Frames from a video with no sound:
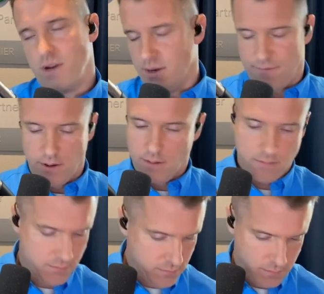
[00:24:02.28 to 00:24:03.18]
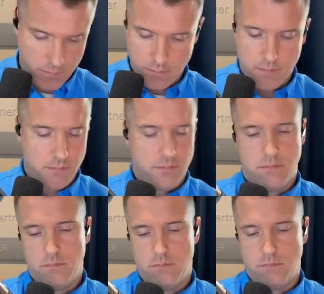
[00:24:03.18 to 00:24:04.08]
different
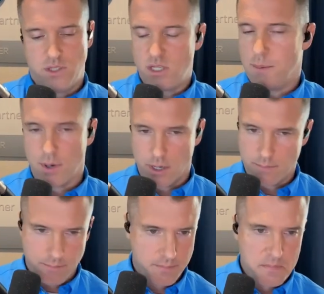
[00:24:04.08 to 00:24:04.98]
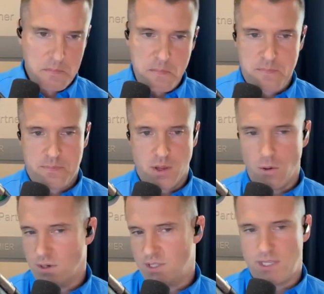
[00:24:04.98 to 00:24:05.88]
suburb
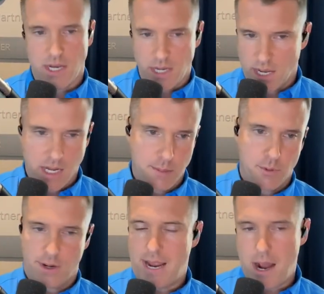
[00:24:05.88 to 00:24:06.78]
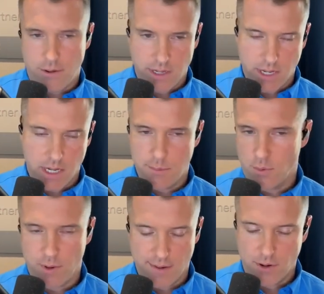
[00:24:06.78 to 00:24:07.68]
or city name or county name or
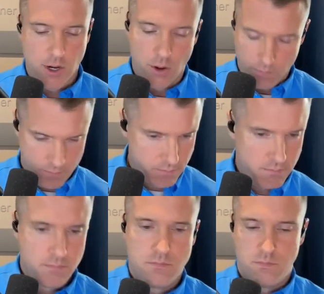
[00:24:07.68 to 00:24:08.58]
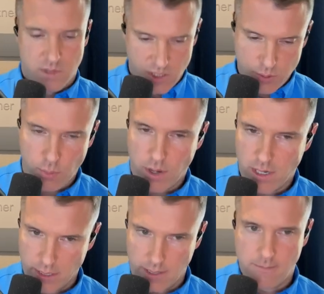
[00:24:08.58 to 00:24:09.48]
whatever. No.
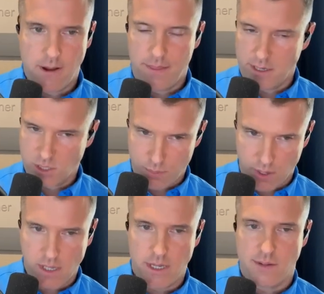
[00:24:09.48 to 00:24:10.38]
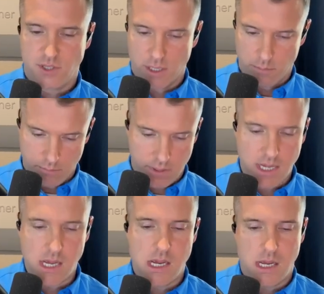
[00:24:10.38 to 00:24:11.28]
Sprinkling. I think a sprinkling of some
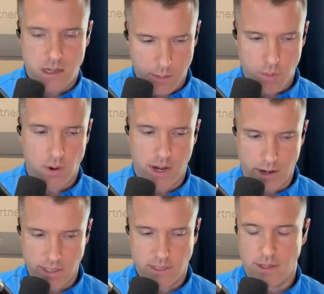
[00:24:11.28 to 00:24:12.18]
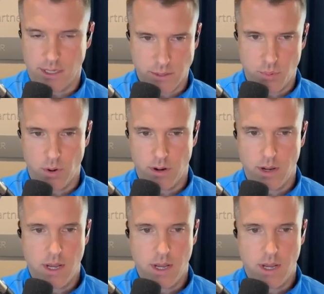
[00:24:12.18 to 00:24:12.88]
key important areas I think is important,